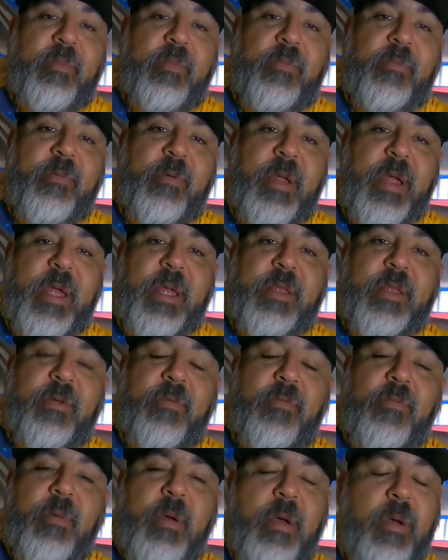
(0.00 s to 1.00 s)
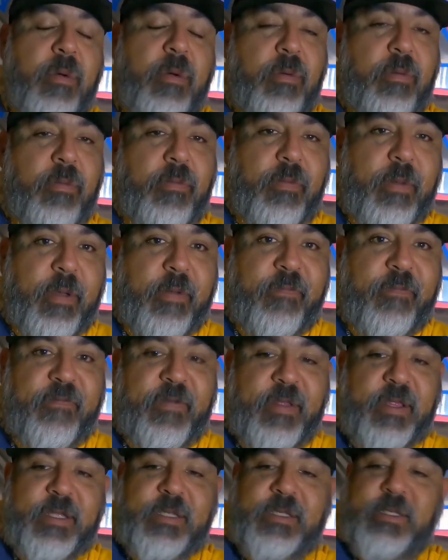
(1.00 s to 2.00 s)
regular. Whoa, I'm
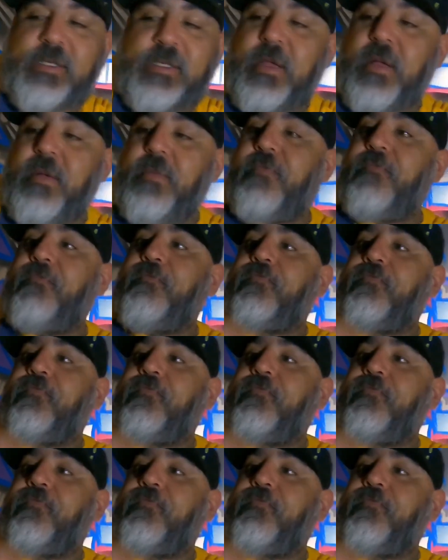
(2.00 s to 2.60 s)
feeling something.